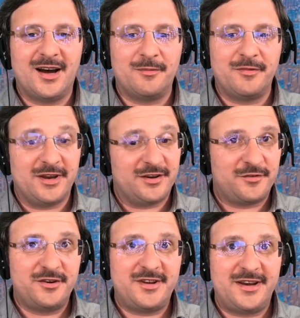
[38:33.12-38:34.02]
Thanks for
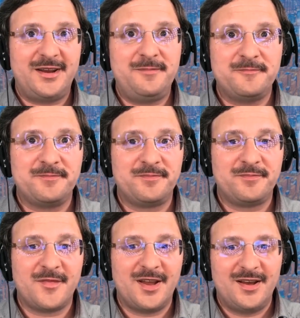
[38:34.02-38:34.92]
attending.
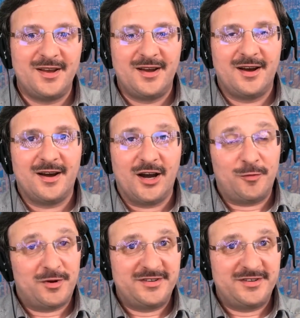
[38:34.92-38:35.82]
I hope
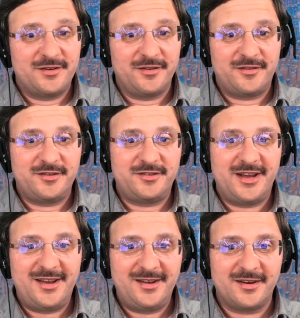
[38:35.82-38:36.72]
I'll see you on
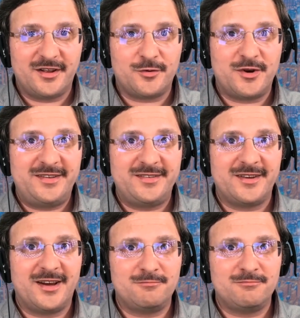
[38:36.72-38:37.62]
Thursday, and otherwise,
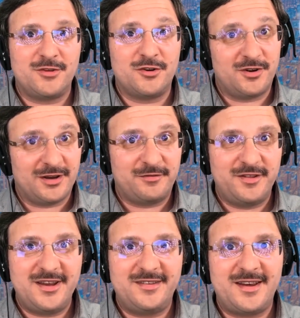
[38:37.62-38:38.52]
good luck for
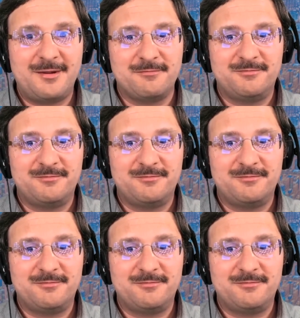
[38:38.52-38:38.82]
the exam.